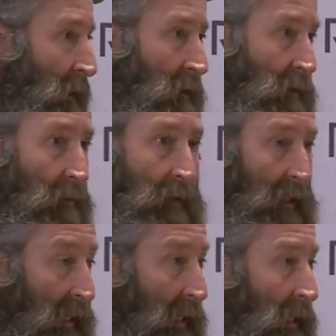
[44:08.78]
because I was
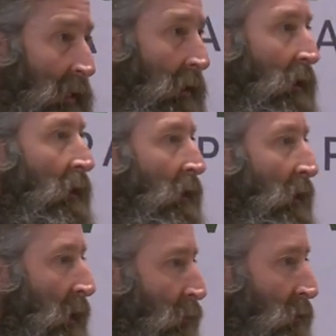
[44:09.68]
an idiot
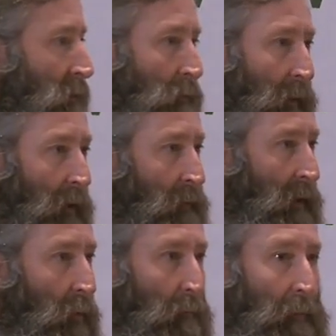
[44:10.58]
and I was
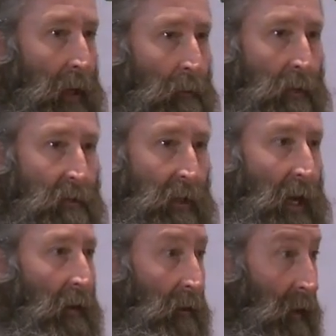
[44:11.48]
experimenting with BAM to see
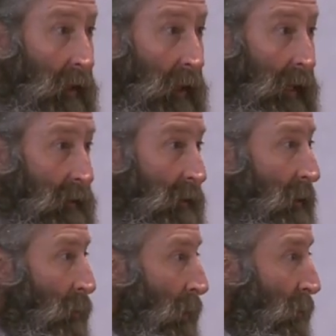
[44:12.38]
how little I could
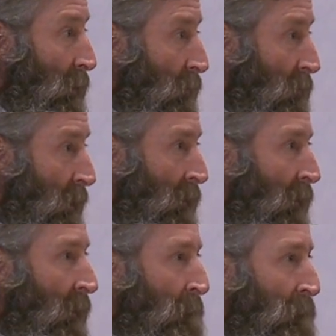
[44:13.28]
get away with using.
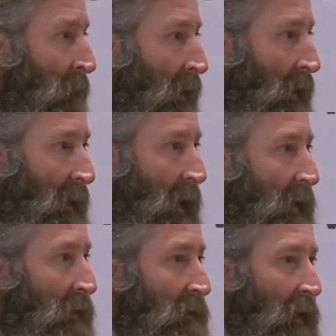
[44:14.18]
and I
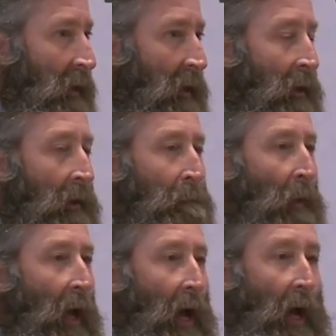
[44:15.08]
can tell you,
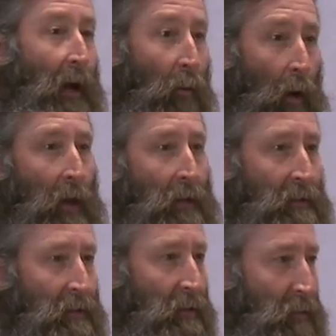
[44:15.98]
I
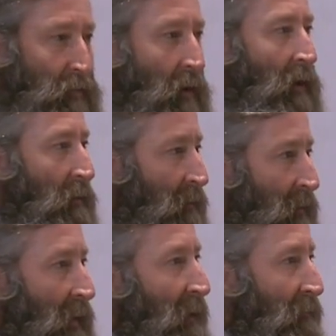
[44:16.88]
was stronger
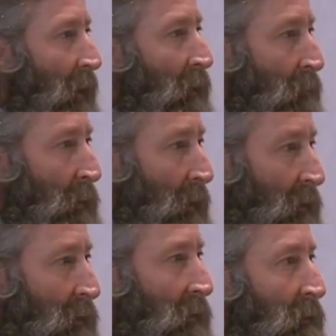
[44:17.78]
than that fallow
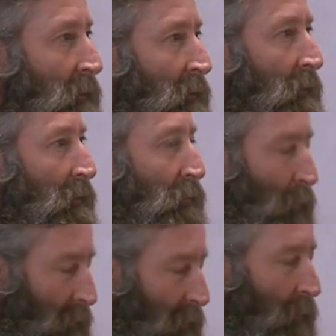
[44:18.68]
buck
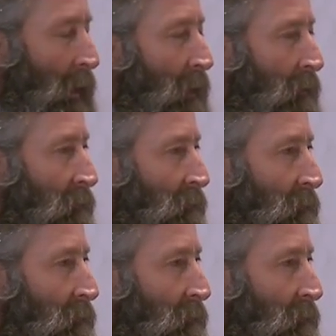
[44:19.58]
for a little while.